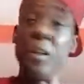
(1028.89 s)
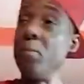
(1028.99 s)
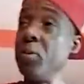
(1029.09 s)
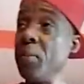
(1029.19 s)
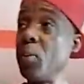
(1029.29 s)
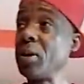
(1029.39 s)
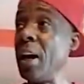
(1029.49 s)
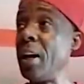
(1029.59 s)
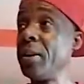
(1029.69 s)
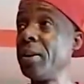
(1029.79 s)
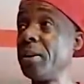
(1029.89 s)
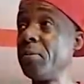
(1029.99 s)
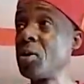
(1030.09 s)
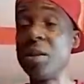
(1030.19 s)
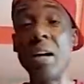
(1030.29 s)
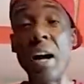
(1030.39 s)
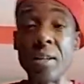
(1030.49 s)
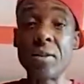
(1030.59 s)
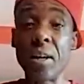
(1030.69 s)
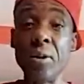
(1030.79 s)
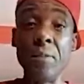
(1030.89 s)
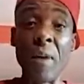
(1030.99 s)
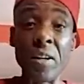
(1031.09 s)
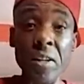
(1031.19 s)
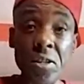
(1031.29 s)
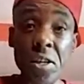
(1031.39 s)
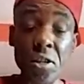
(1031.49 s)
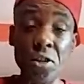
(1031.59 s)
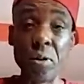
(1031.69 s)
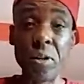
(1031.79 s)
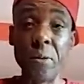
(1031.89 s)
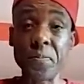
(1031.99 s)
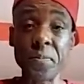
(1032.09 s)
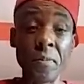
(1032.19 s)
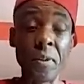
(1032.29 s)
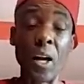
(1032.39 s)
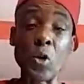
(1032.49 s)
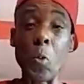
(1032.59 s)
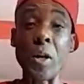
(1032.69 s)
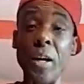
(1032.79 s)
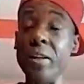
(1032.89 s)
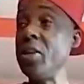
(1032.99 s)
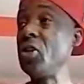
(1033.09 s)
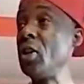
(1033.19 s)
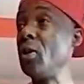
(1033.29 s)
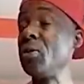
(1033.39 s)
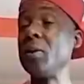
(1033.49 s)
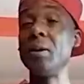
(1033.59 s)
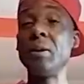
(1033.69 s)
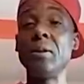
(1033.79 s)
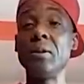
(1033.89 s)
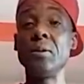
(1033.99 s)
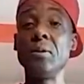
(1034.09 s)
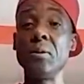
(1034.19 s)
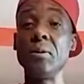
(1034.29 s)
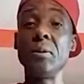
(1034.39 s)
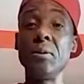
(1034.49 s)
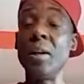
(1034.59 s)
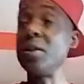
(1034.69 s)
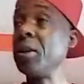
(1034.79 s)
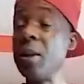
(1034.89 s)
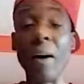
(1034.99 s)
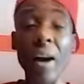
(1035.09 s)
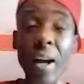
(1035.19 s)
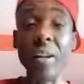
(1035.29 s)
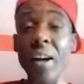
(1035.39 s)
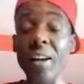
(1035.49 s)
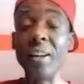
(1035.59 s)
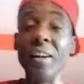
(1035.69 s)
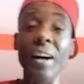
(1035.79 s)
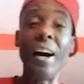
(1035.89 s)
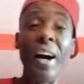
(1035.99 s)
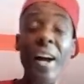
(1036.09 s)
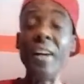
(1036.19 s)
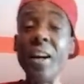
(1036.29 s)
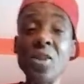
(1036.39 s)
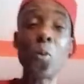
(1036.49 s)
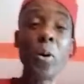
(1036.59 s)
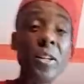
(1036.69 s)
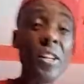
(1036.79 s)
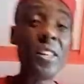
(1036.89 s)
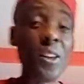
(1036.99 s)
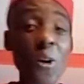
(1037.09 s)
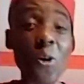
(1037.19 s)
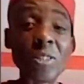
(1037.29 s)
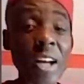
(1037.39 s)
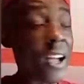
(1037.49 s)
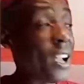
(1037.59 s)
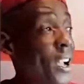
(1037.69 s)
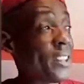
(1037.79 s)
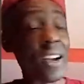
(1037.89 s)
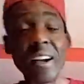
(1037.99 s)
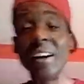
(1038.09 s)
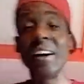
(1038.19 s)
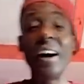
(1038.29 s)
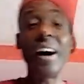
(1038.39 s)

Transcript: Them, put on must see the answer rhythm or the diseases rhythm. A super cat DJ. One thing them harder, harder squiddly outer harder.